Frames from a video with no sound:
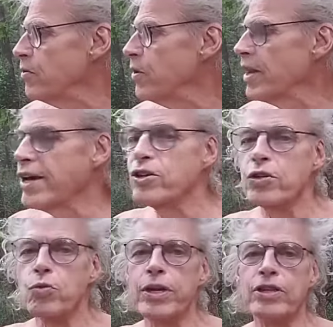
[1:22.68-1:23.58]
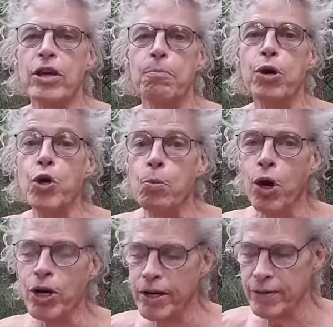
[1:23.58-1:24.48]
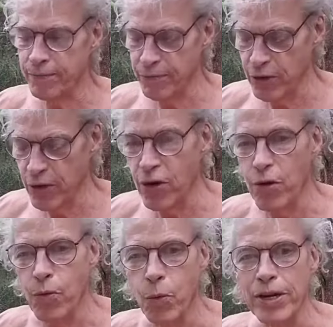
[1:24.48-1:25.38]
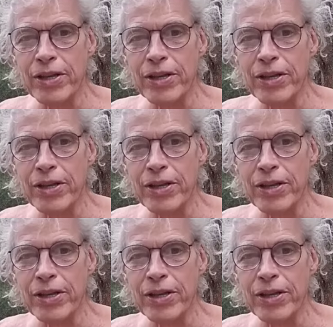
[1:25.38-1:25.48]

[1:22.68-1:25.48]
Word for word: well i could read the pooh book you know